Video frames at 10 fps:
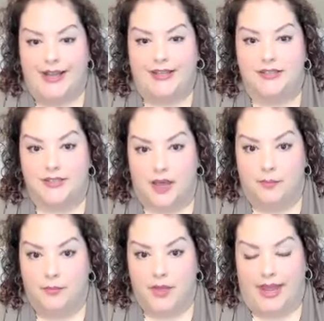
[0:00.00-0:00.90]
in
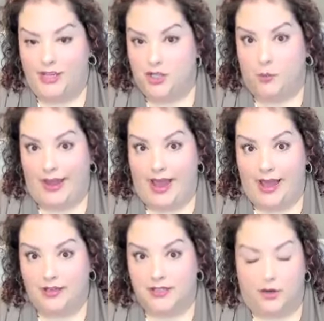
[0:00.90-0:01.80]
some HOA
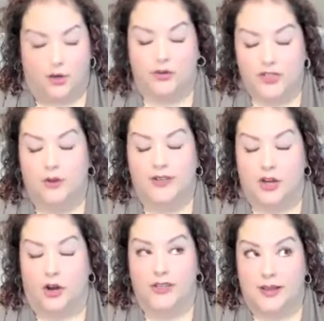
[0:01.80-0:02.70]
Act, or
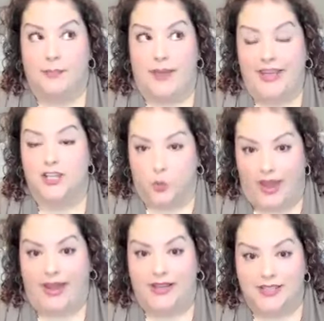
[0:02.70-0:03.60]
some
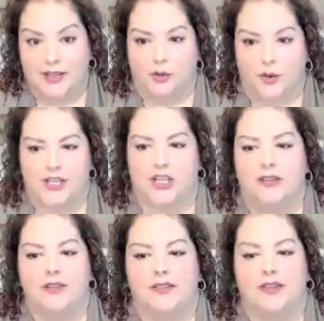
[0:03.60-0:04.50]
HOA
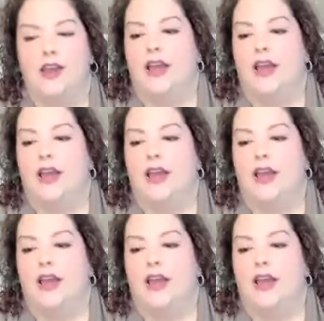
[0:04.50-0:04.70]
declarations.